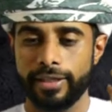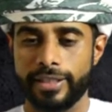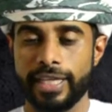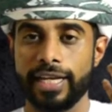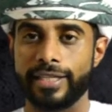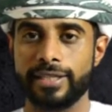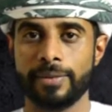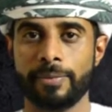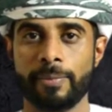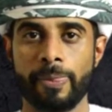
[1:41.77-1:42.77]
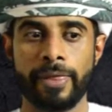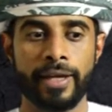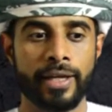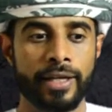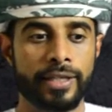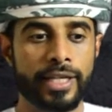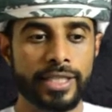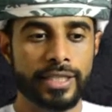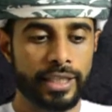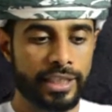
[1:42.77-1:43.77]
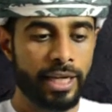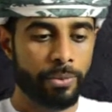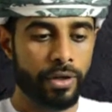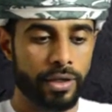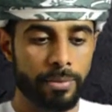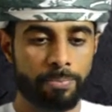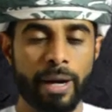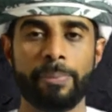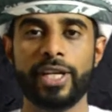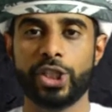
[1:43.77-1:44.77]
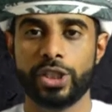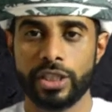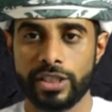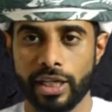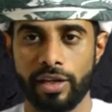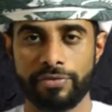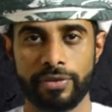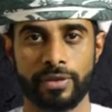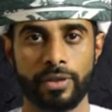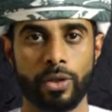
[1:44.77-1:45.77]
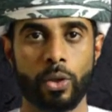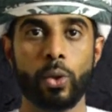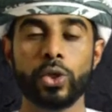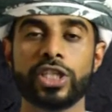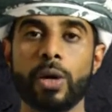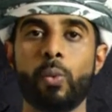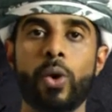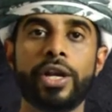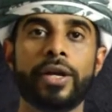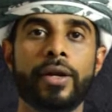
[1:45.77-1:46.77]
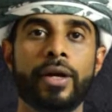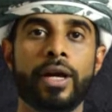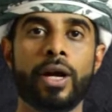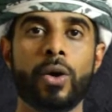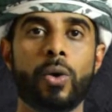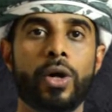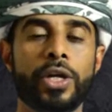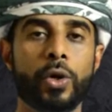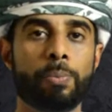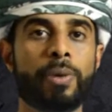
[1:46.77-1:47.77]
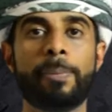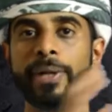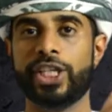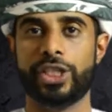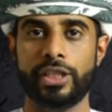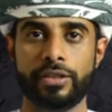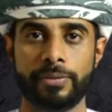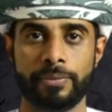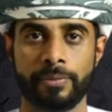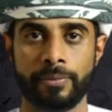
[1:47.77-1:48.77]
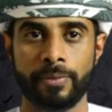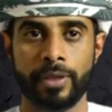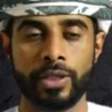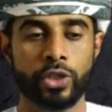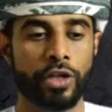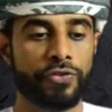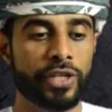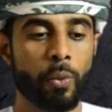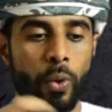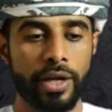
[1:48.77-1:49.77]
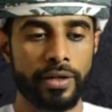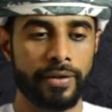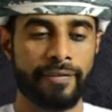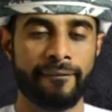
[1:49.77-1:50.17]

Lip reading: sense. Does the table published itself or someone published it? So if someone